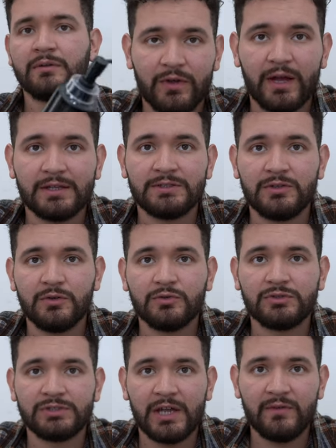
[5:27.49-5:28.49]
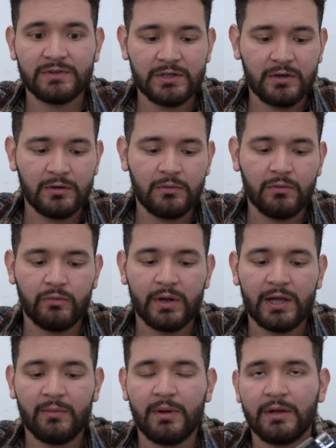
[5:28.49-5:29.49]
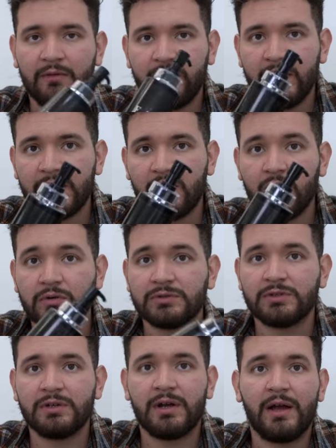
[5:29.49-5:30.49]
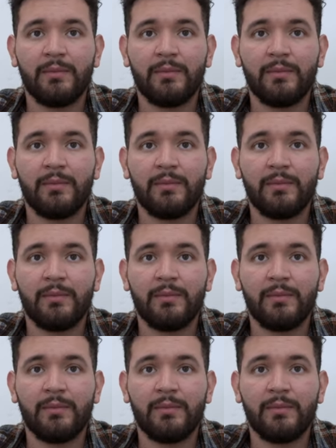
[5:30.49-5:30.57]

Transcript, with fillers: If you guys use shave gel, recommend Faded Culture.